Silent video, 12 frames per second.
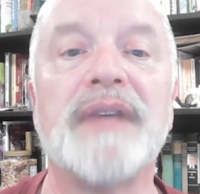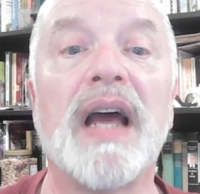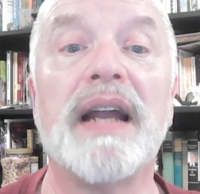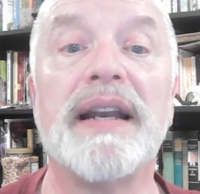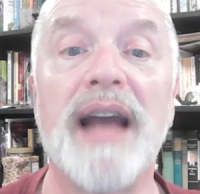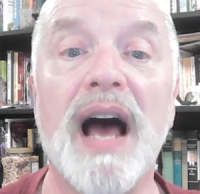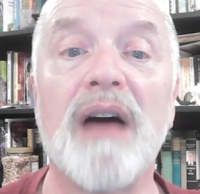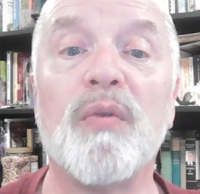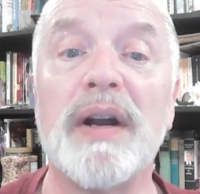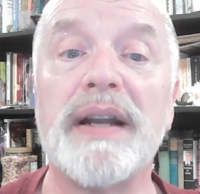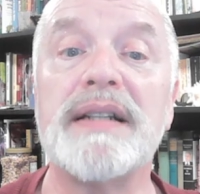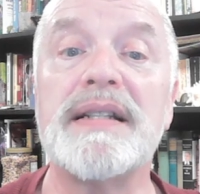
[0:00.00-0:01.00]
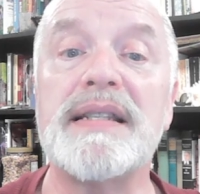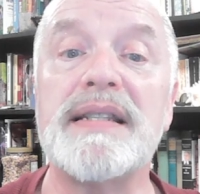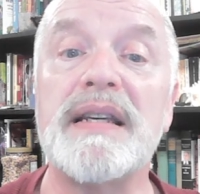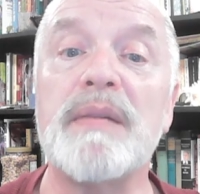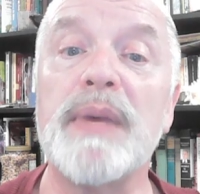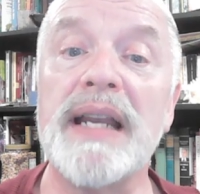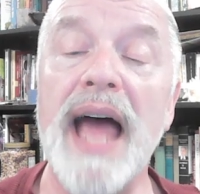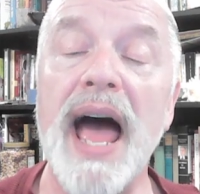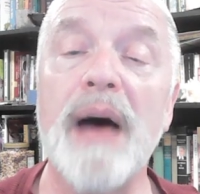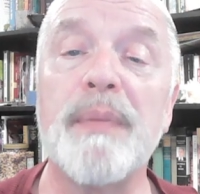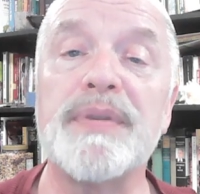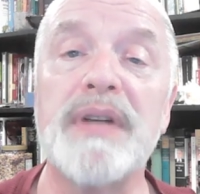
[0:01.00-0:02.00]
Not wanting to seem
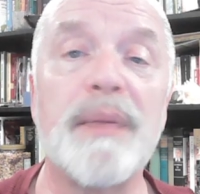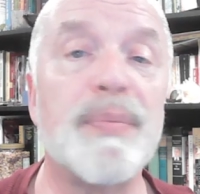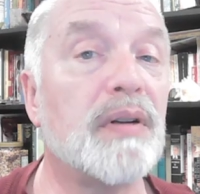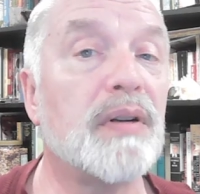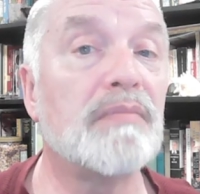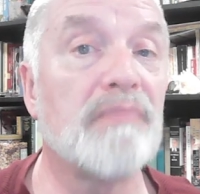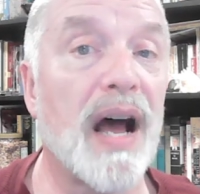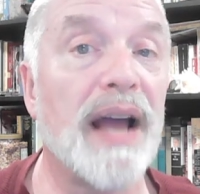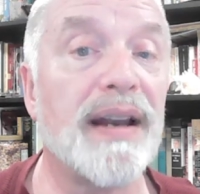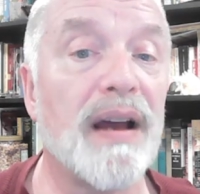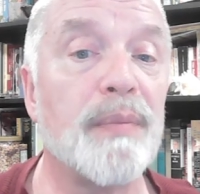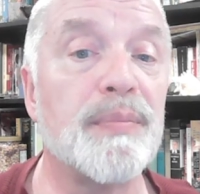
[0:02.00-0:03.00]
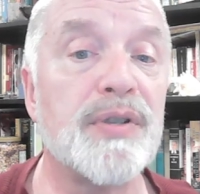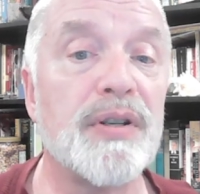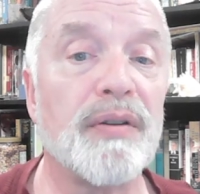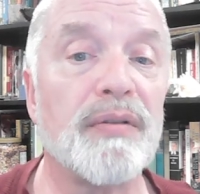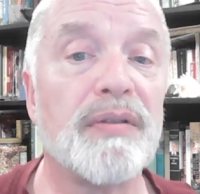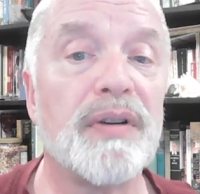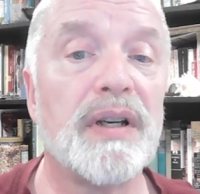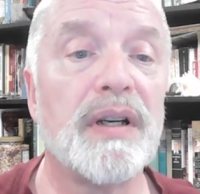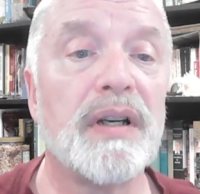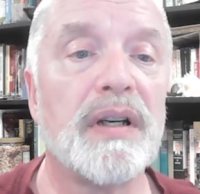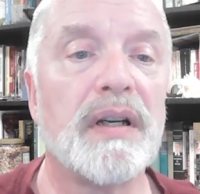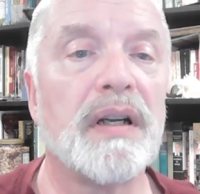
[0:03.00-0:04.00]
inept, I put mine up too.
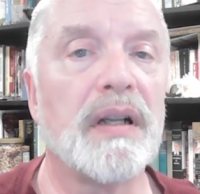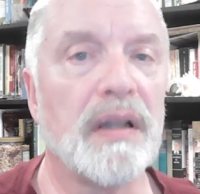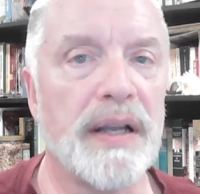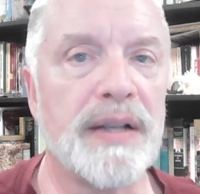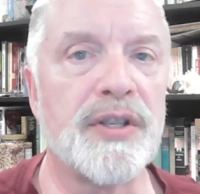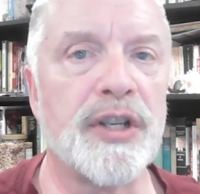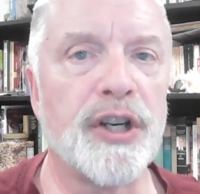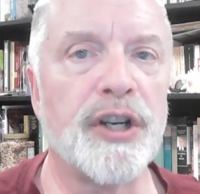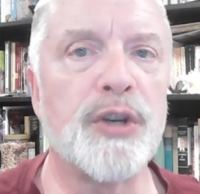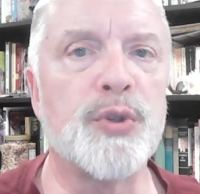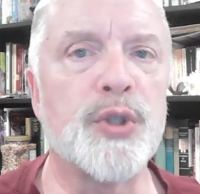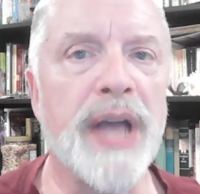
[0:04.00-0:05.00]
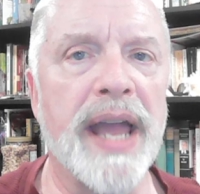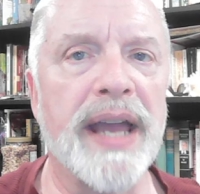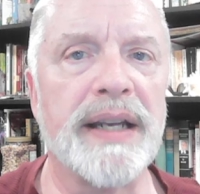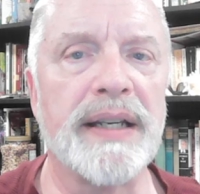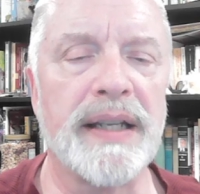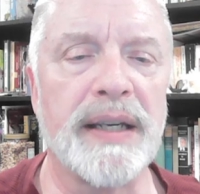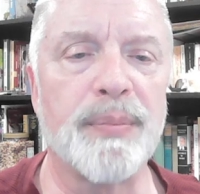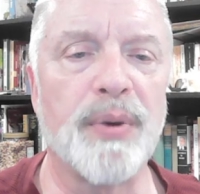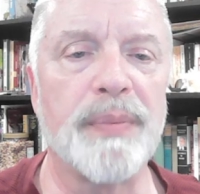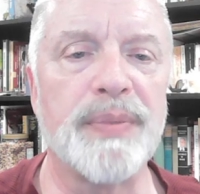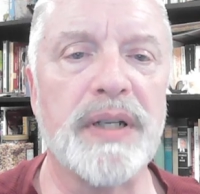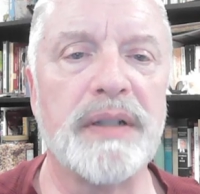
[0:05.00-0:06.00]
Let's hear you say it, he
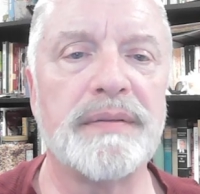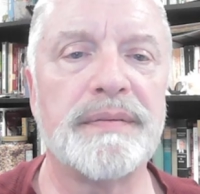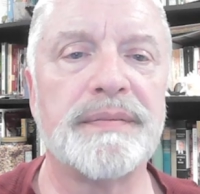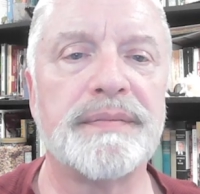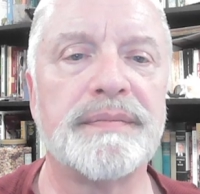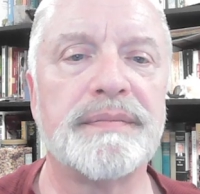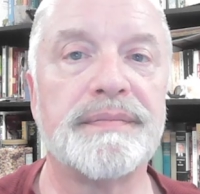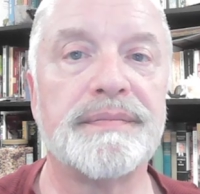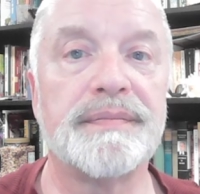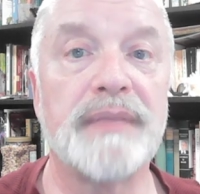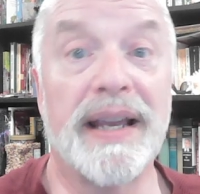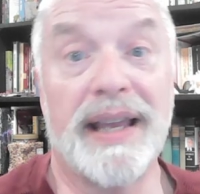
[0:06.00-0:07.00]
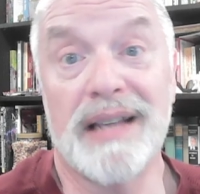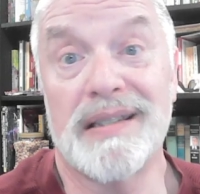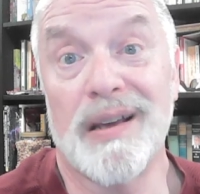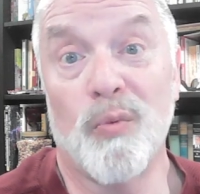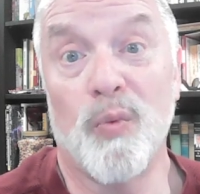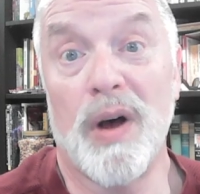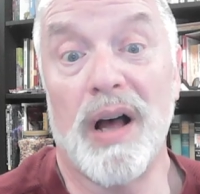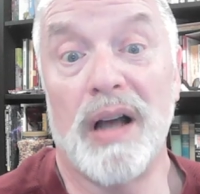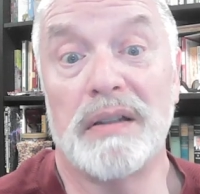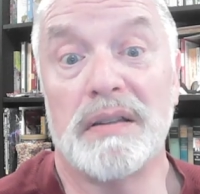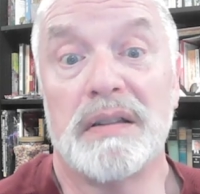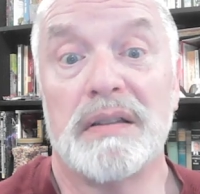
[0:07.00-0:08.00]
prompted. I guess I
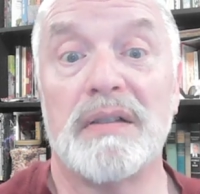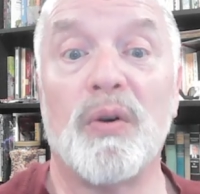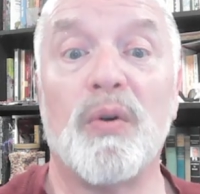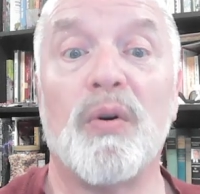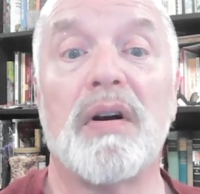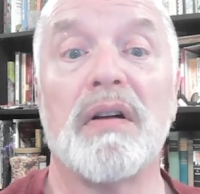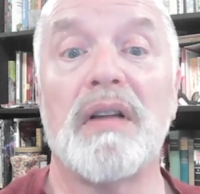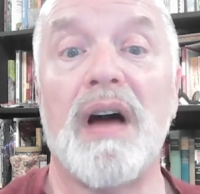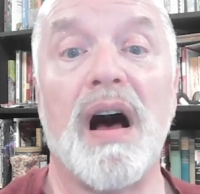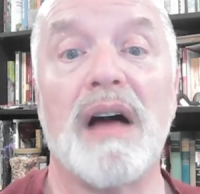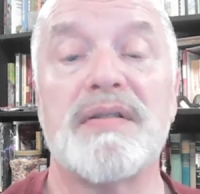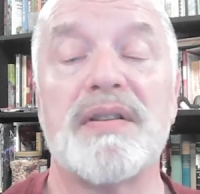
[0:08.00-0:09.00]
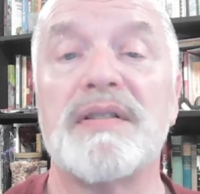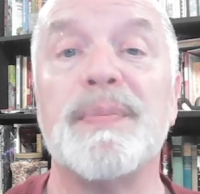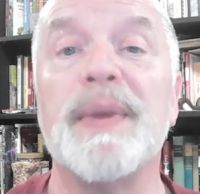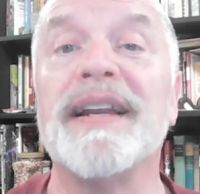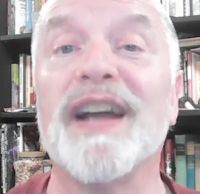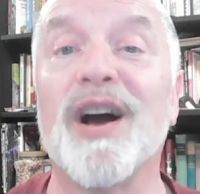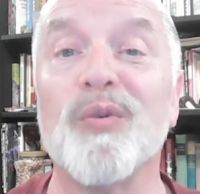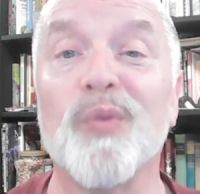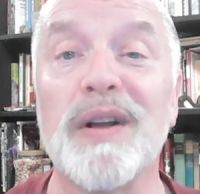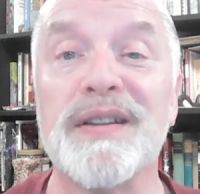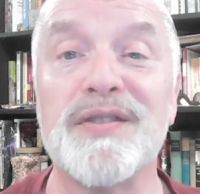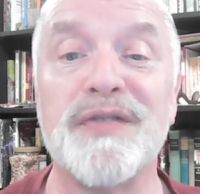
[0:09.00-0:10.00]
won or lost, depending on
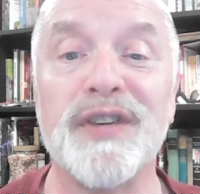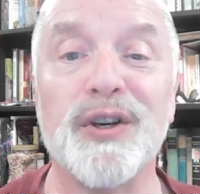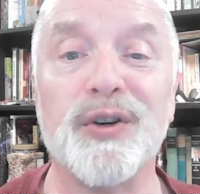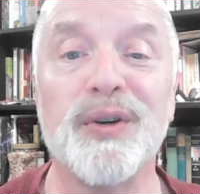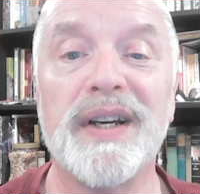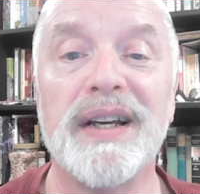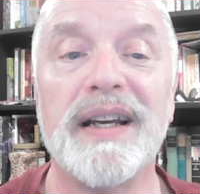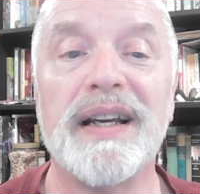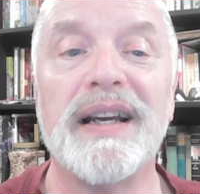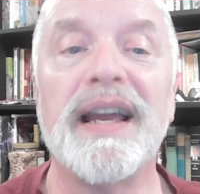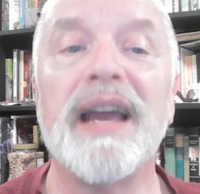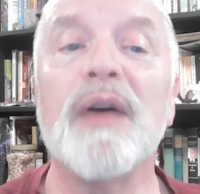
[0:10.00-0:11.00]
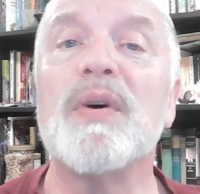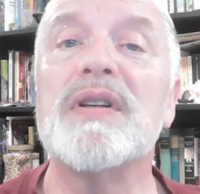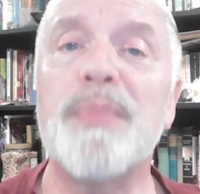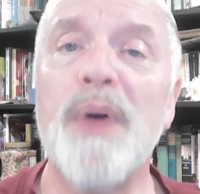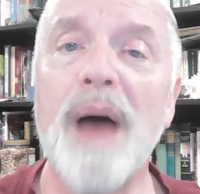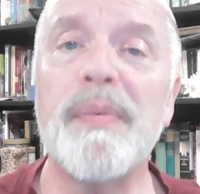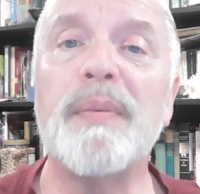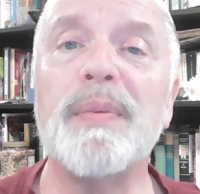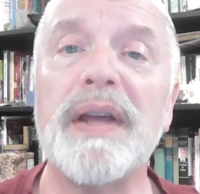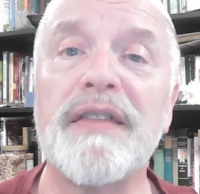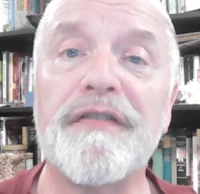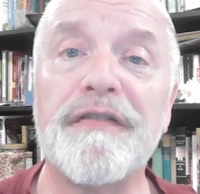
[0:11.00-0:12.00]
one's view. It was
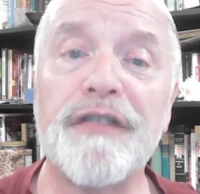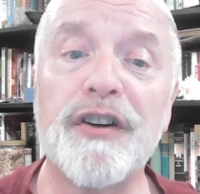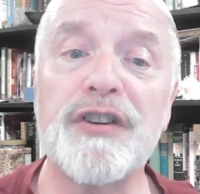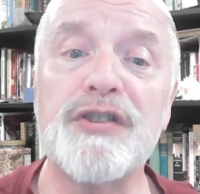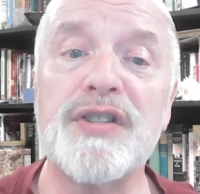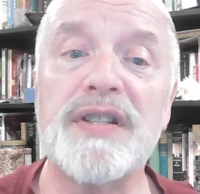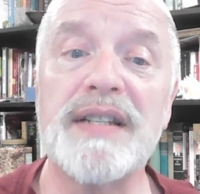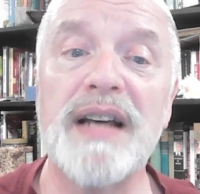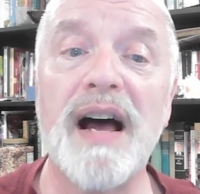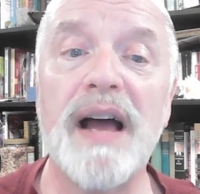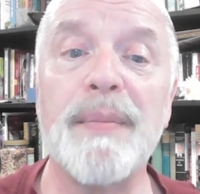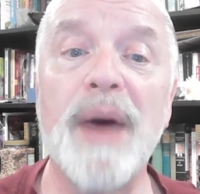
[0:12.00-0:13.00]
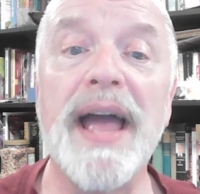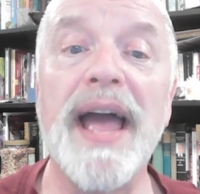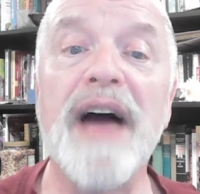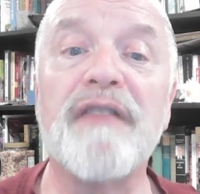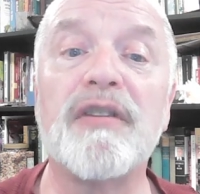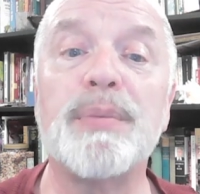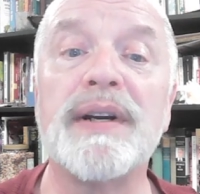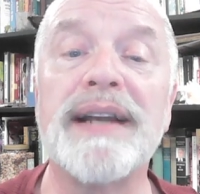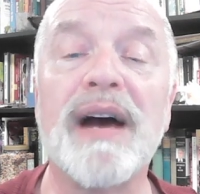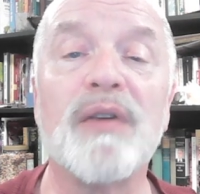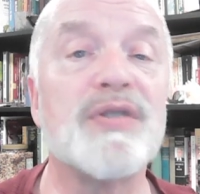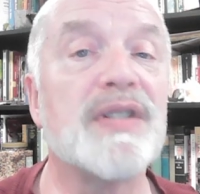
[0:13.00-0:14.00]
probably the first time I ever
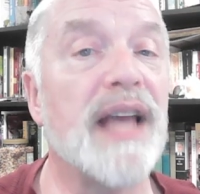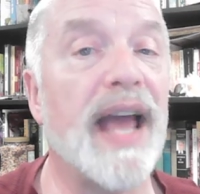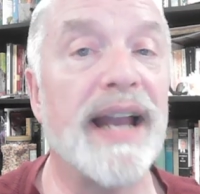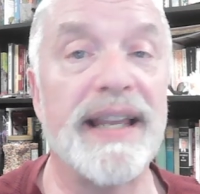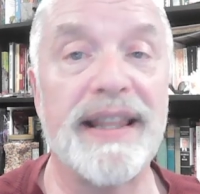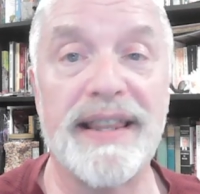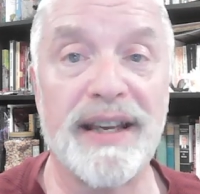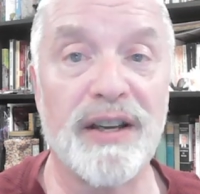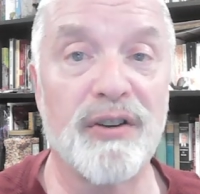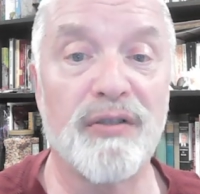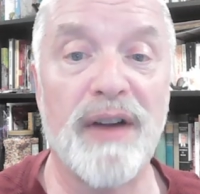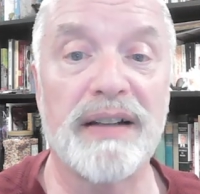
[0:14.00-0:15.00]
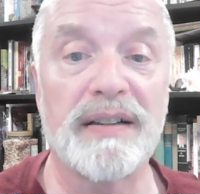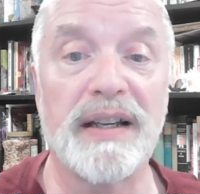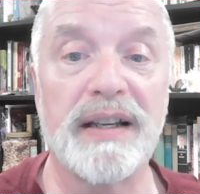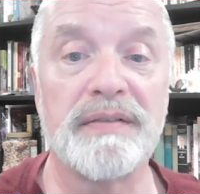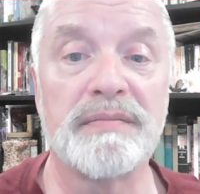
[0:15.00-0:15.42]
pronounced anything correctly.